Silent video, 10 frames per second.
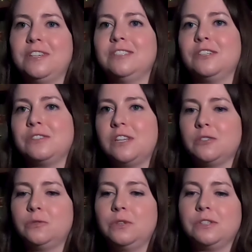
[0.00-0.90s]
the adult
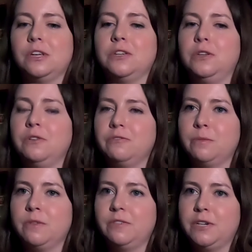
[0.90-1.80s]
sexual assault unit
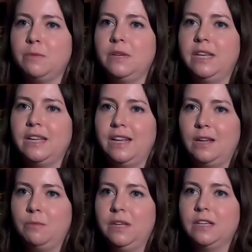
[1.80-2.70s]
from the very
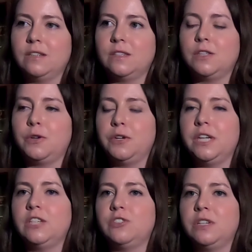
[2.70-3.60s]
beginning because the
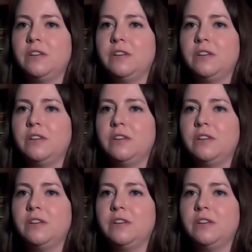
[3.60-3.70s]
creation